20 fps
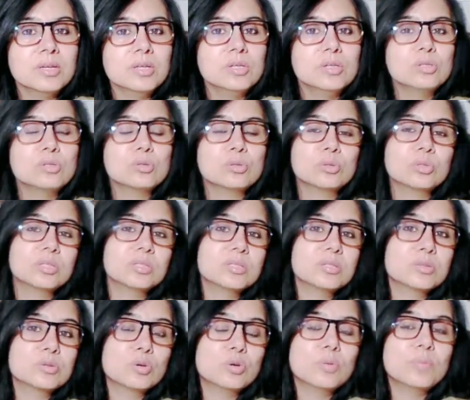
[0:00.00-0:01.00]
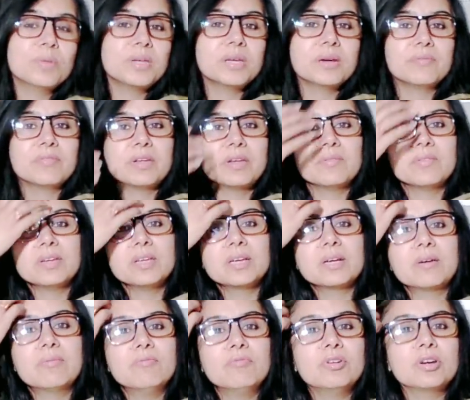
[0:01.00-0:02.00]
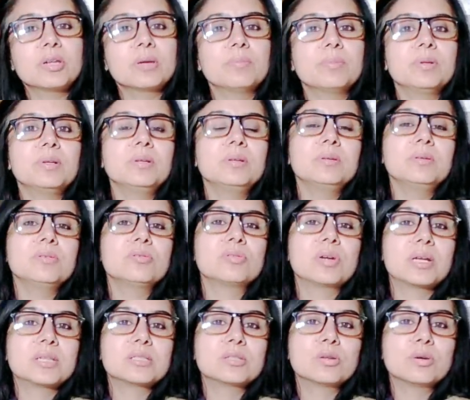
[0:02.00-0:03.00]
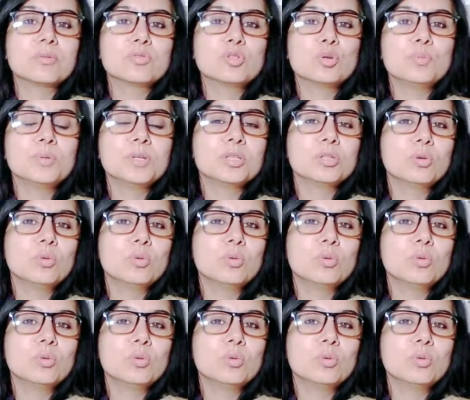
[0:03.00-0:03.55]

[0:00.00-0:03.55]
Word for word: So this is going to be a very very comfortable transit of Jupiter.